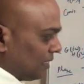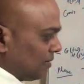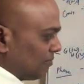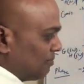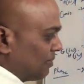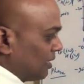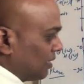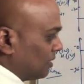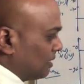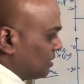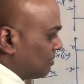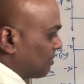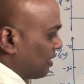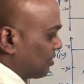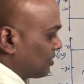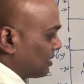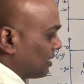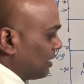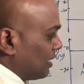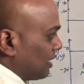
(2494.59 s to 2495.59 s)
This is
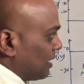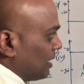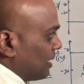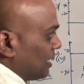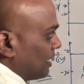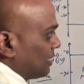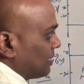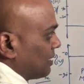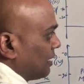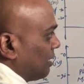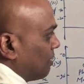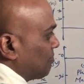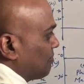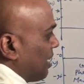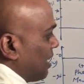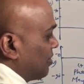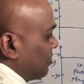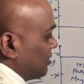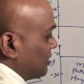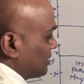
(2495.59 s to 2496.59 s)
because the
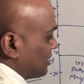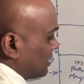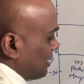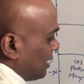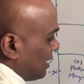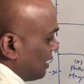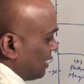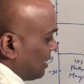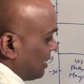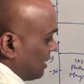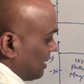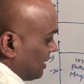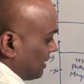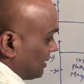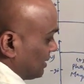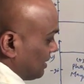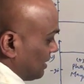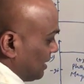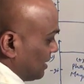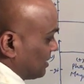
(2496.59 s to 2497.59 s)
value is here,
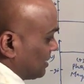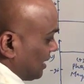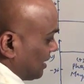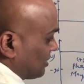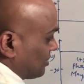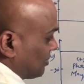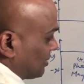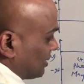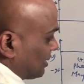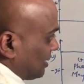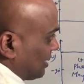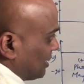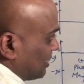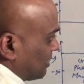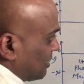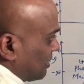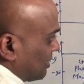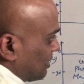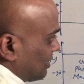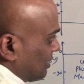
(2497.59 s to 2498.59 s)
this actually, right?
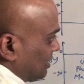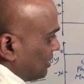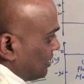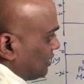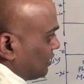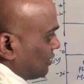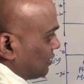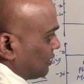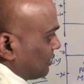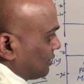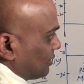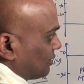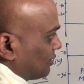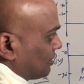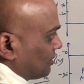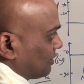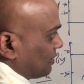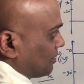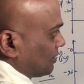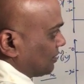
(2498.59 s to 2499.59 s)

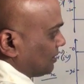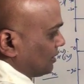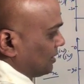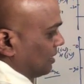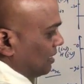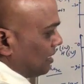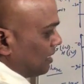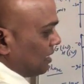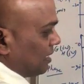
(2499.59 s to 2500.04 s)
Yeah.